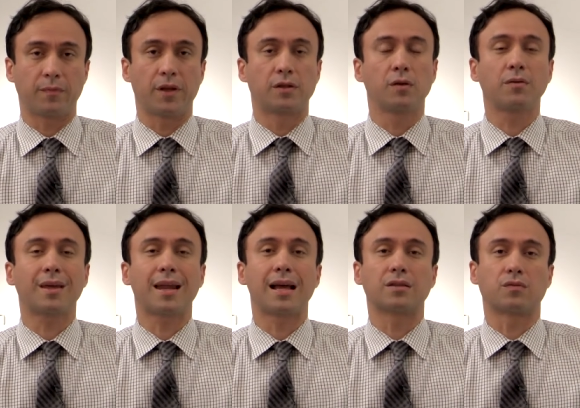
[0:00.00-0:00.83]
A tooth
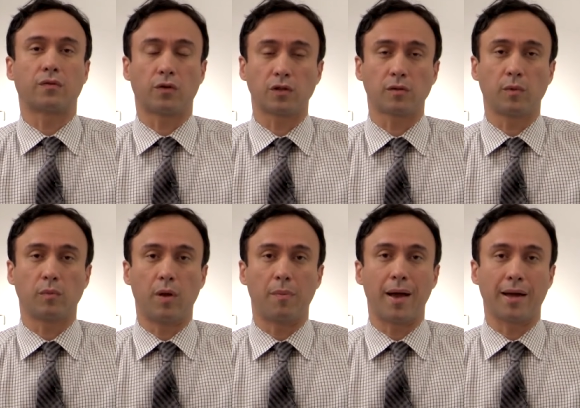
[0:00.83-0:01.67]
that has reversible
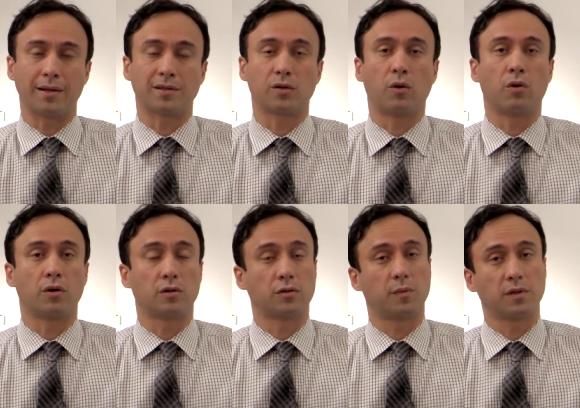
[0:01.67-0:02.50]
pulpitis, or
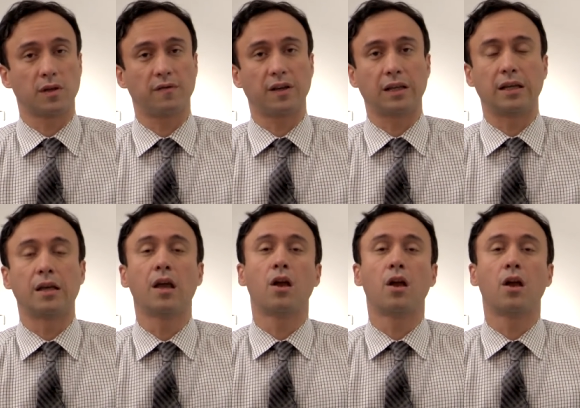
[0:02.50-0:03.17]
specifically